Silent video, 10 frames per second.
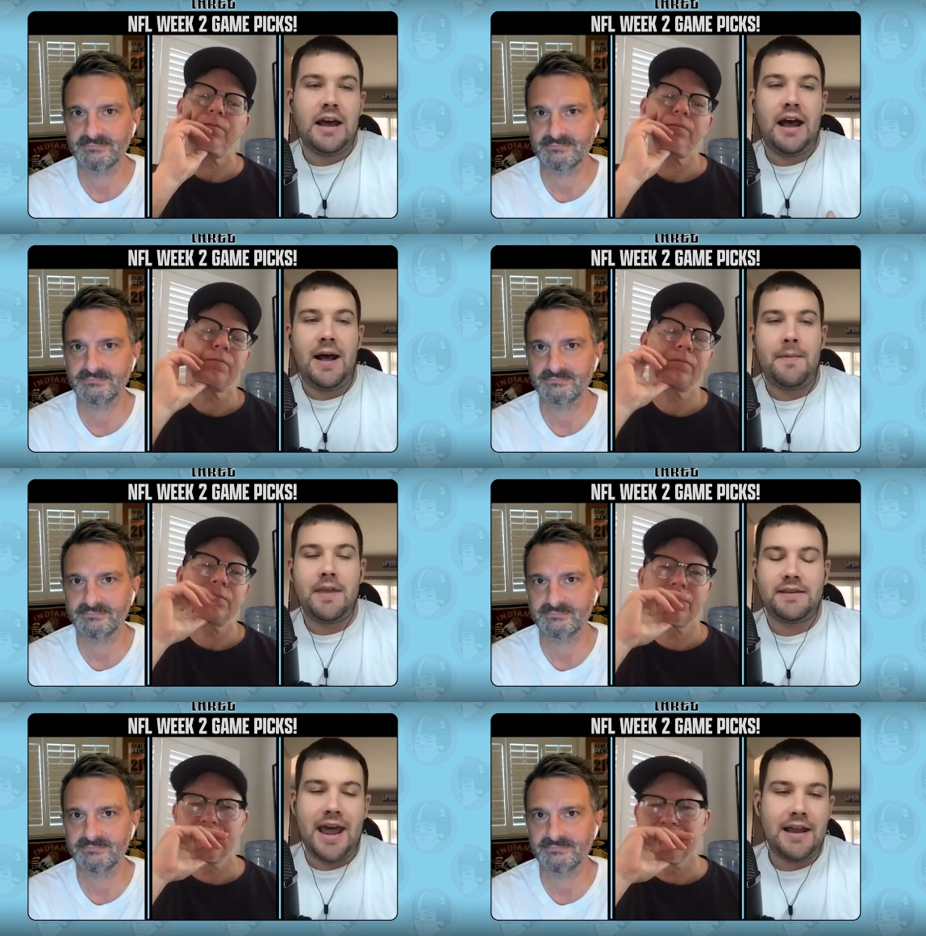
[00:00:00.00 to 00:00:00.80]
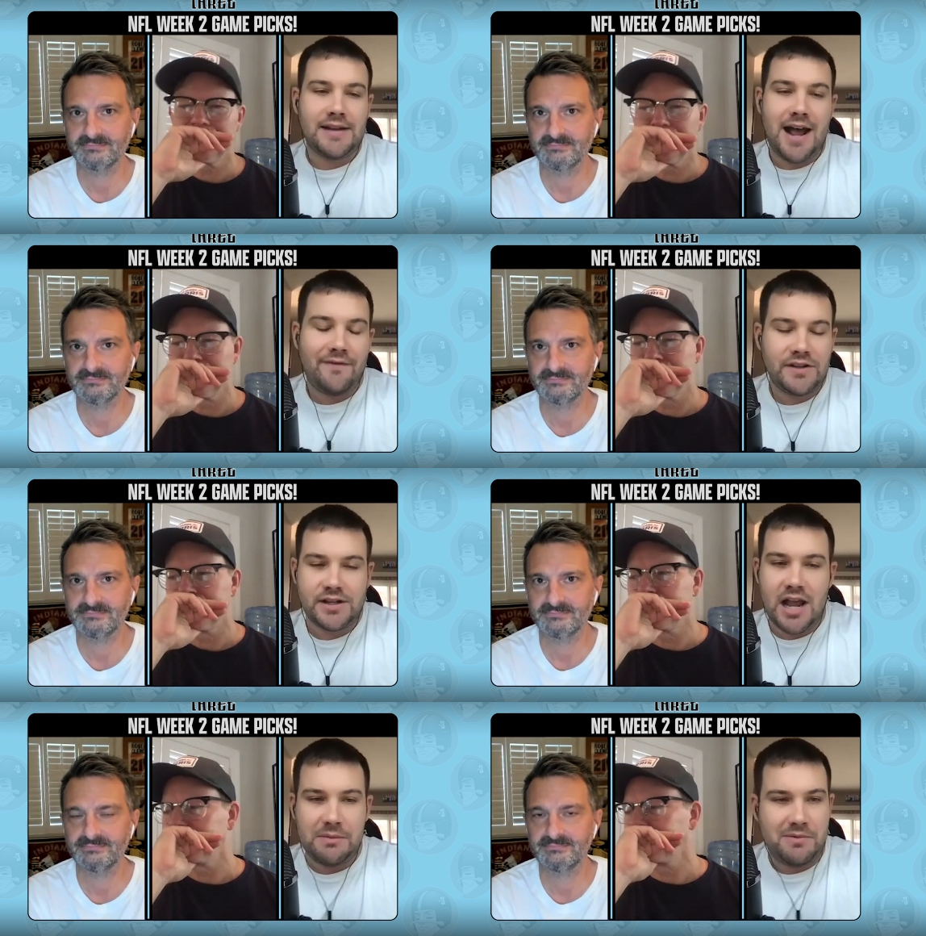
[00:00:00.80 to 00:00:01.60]
Speaker 1: Um, the Titans offense is
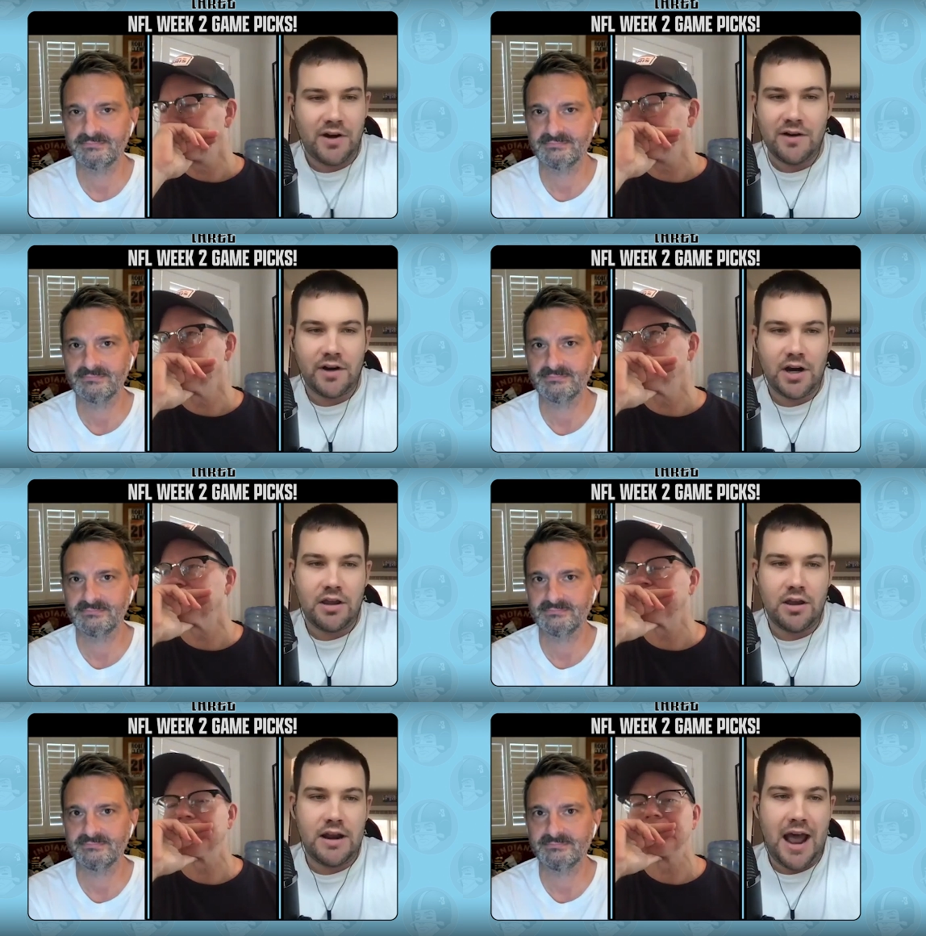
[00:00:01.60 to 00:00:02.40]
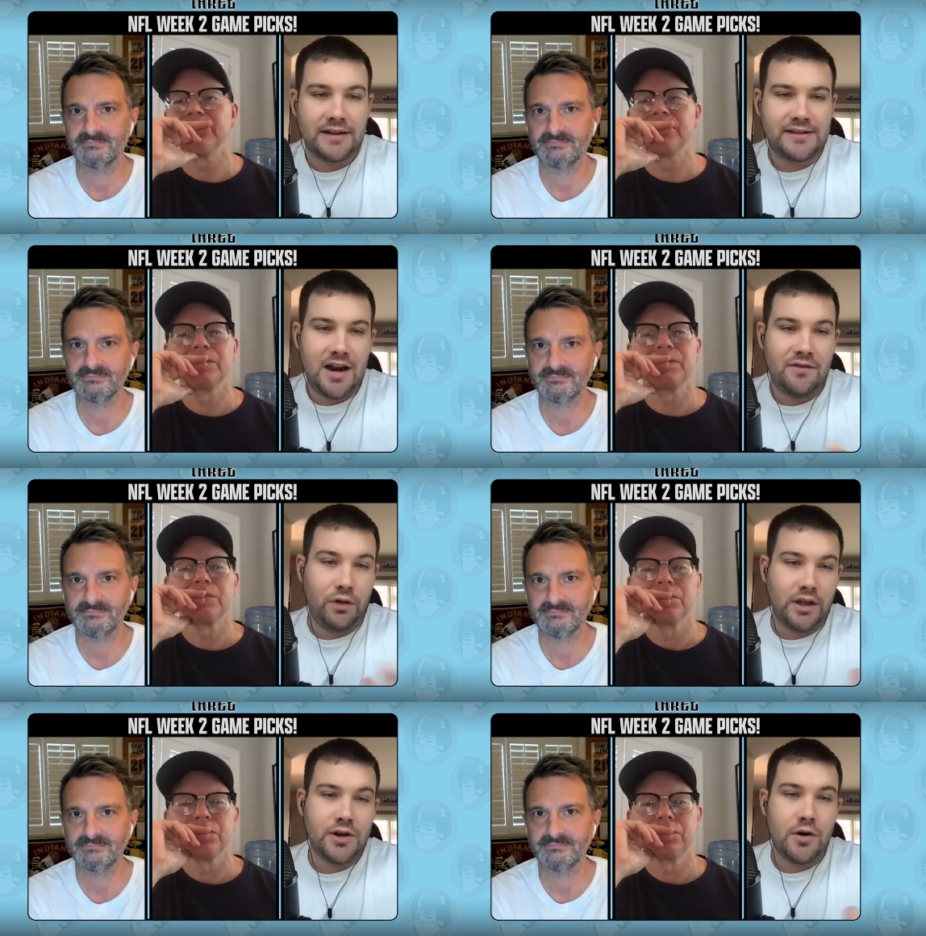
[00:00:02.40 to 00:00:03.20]
not going to be very very good outside of
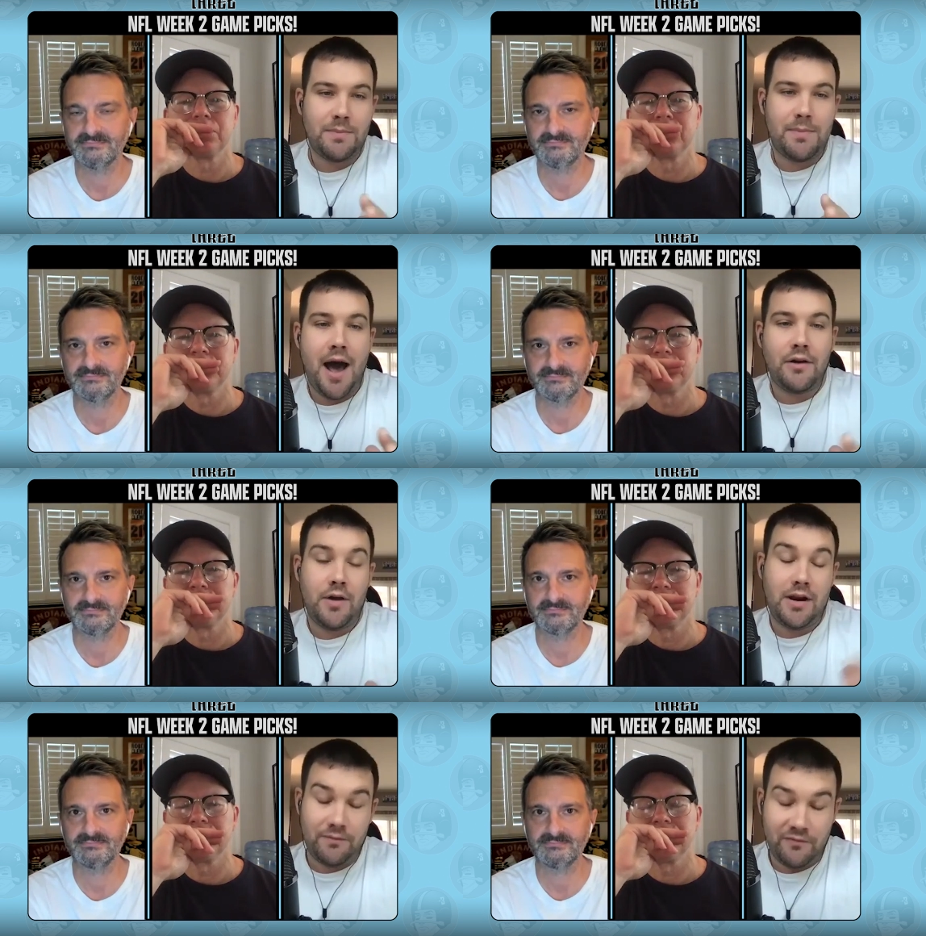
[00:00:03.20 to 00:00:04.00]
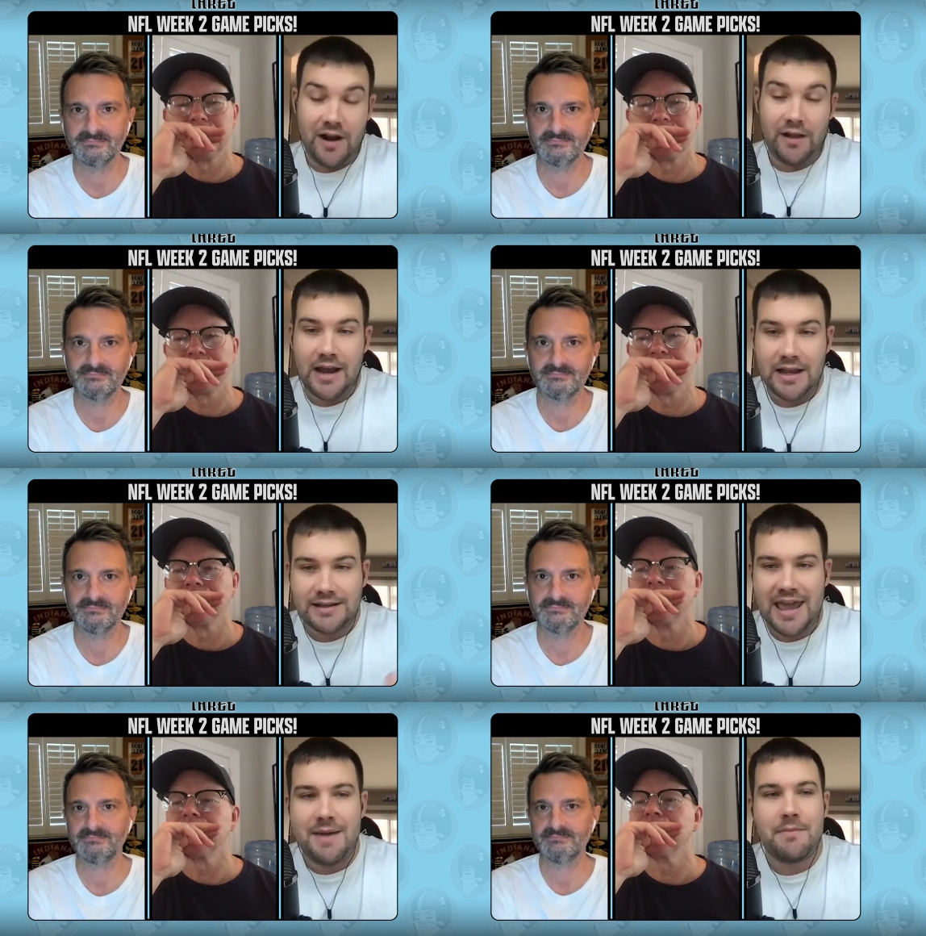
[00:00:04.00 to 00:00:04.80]
really Tony Pollard, who had a fairly nice
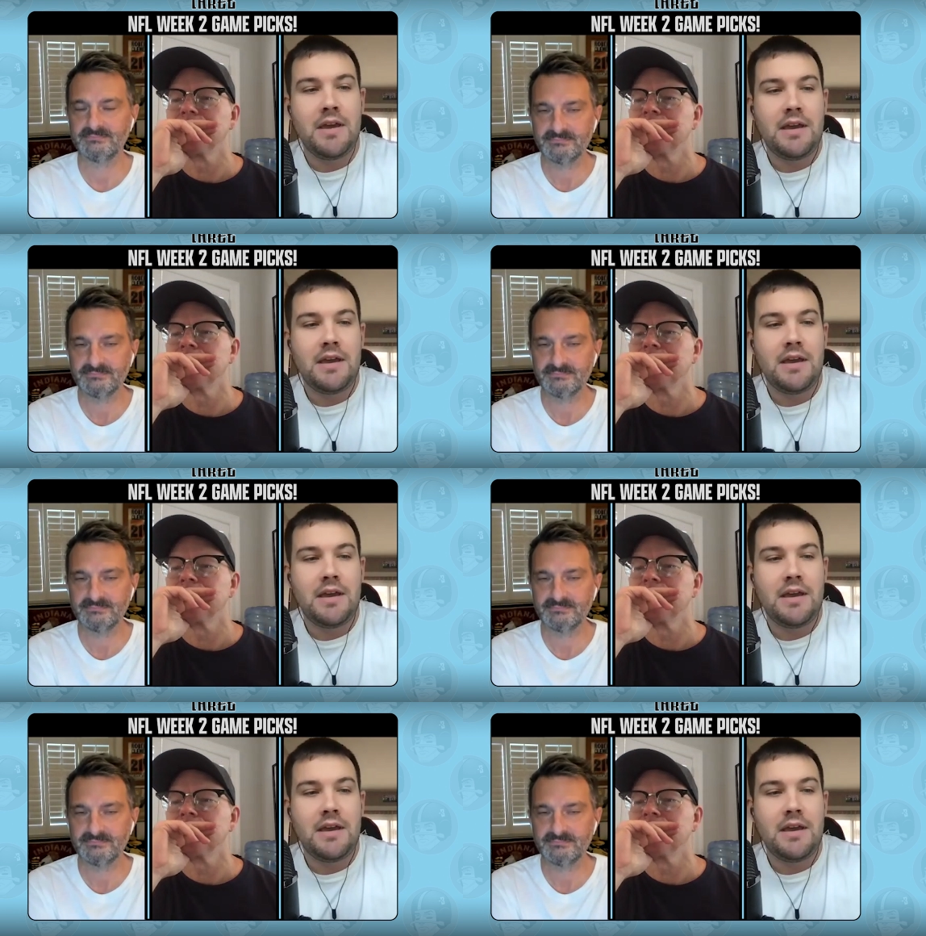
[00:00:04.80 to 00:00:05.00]
game